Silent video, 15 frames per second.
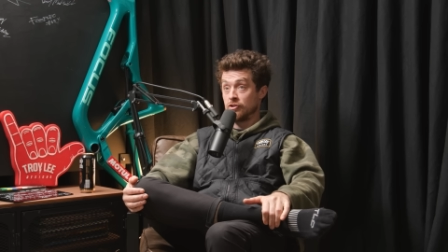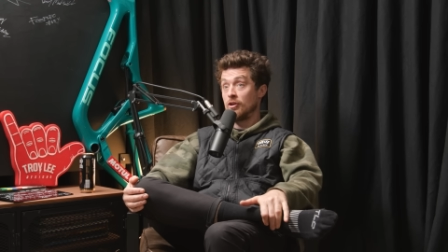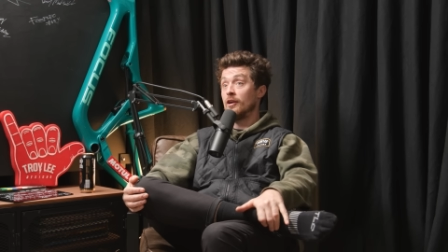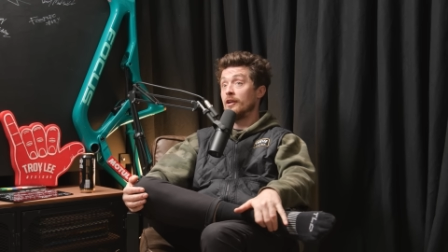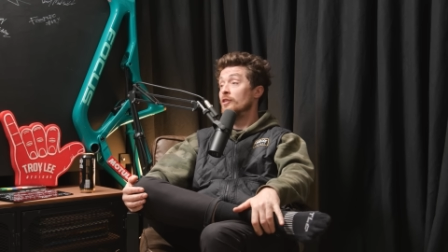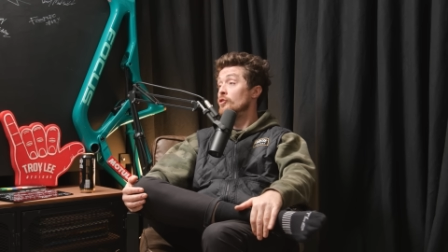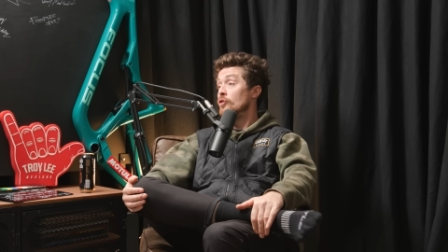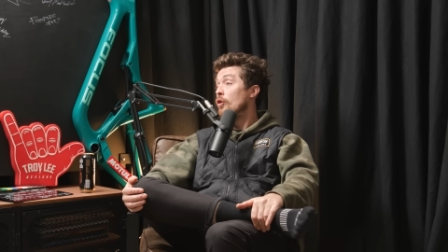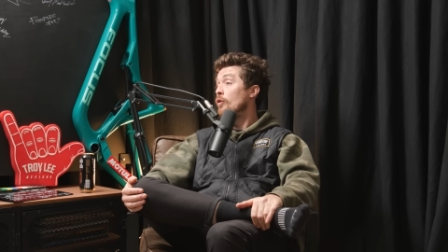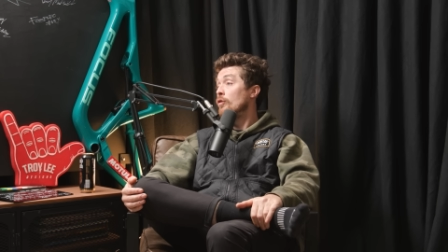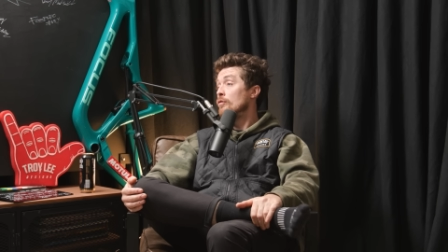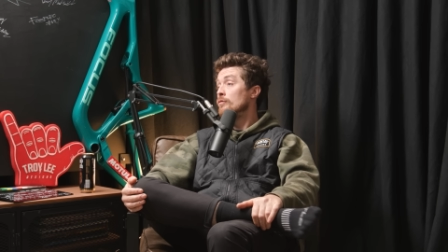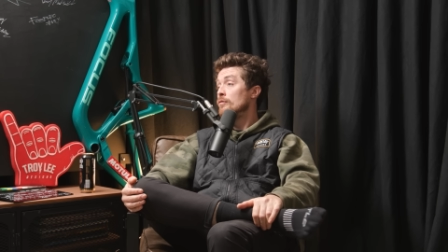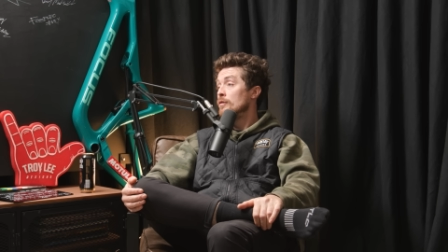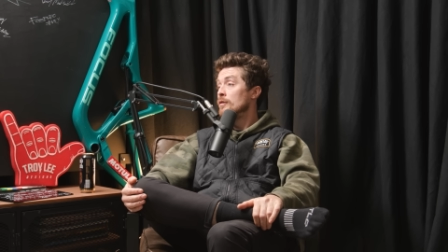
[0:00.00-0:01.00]
trying to not
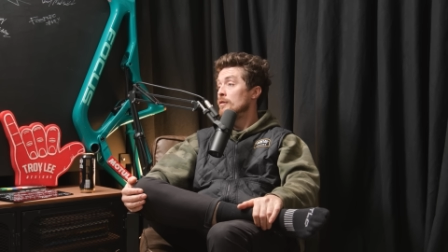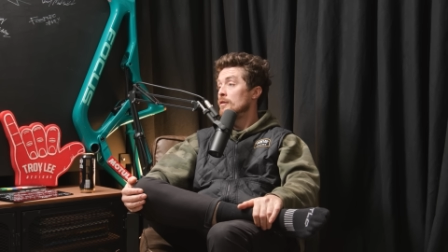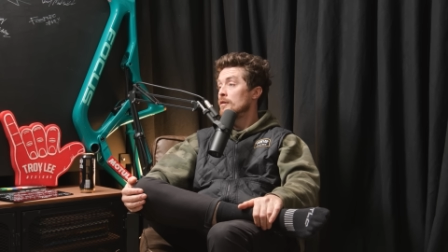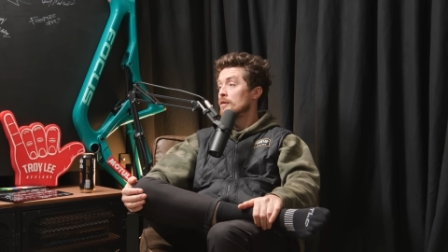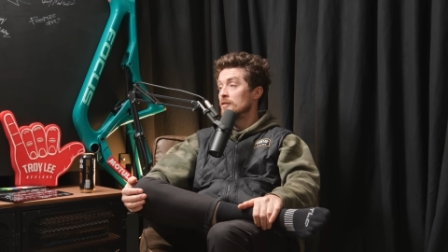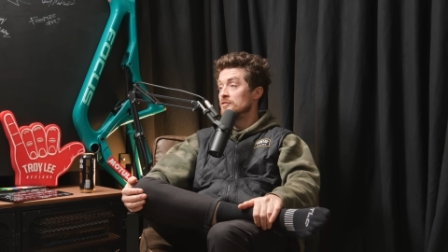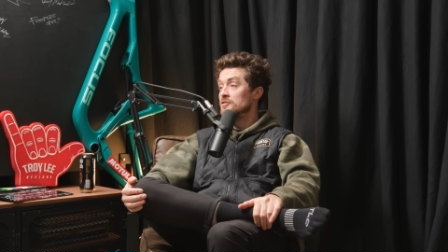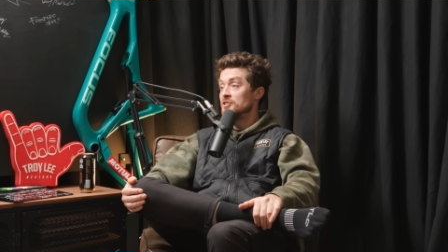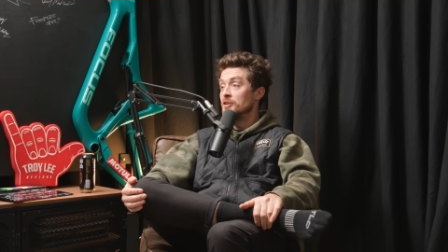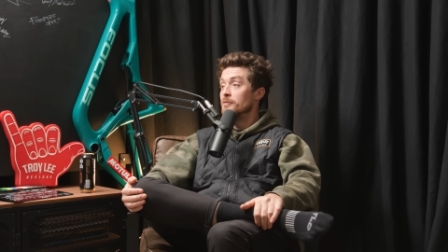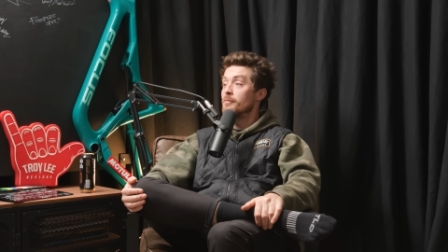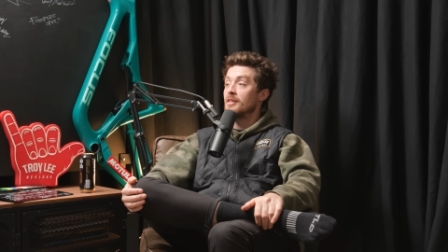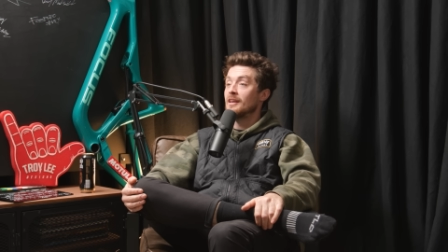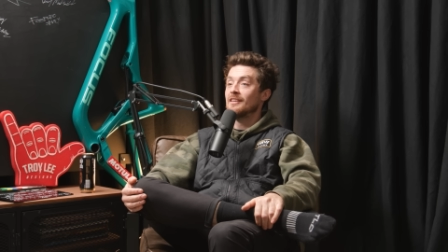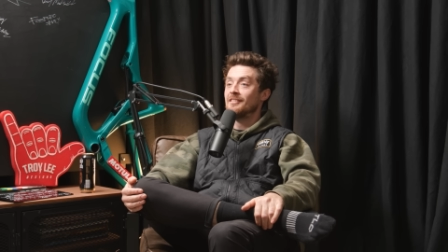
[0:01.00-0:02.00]

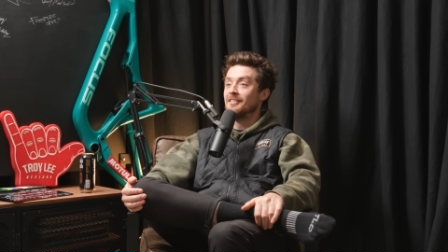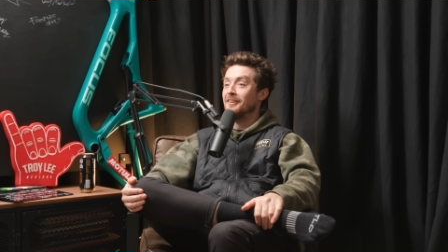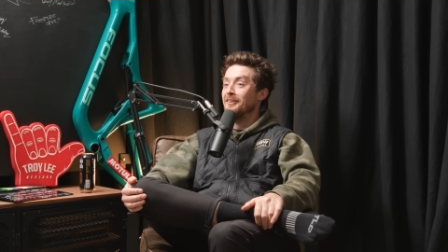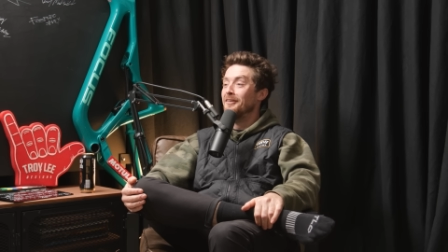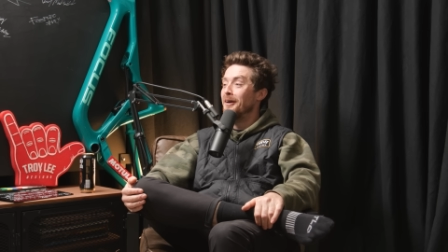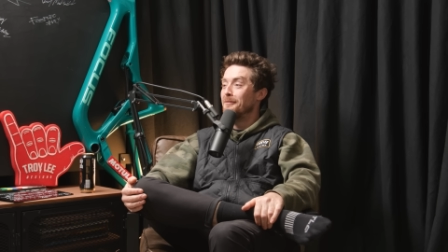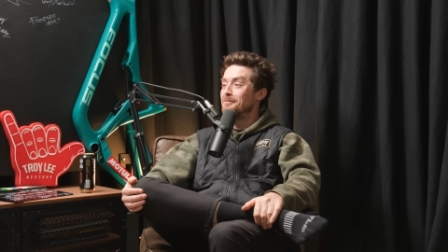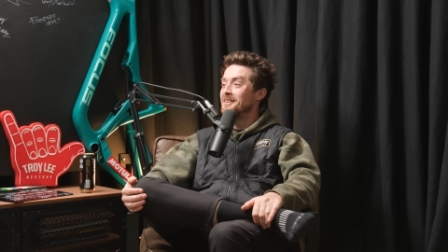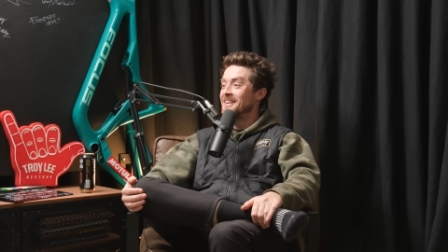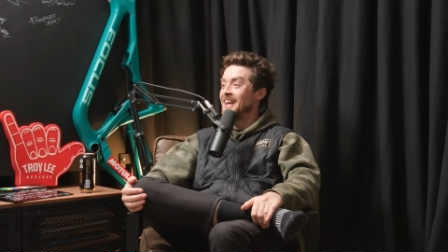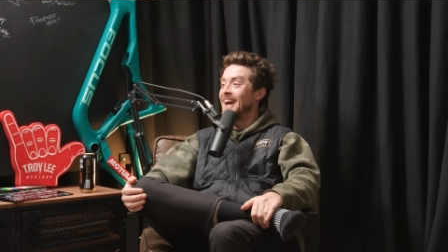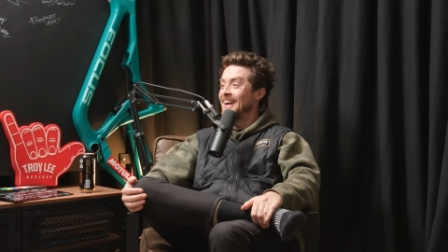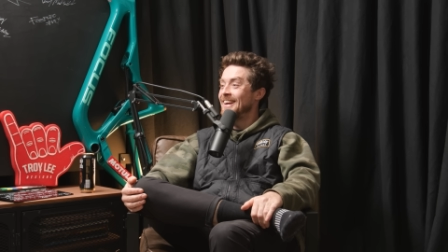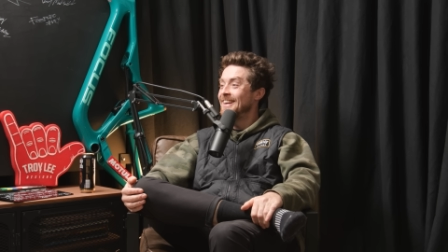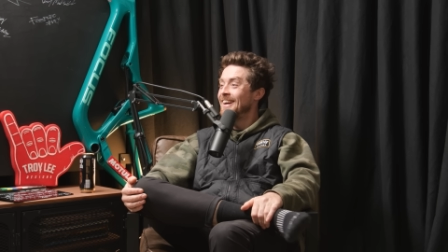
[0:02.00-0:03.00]
consume things that are up to
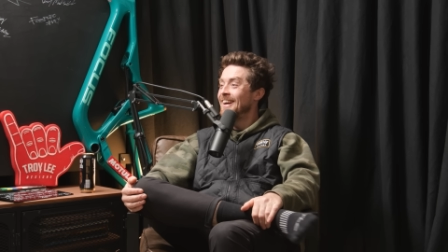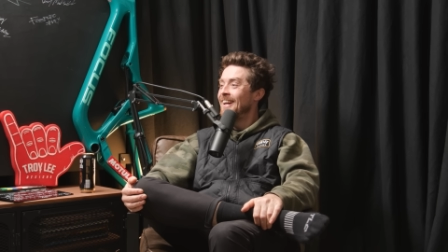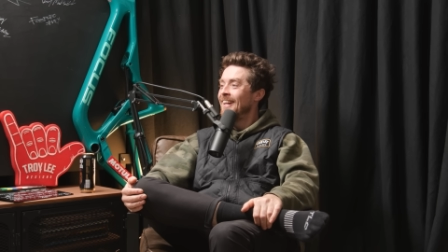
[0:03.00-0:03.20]
date.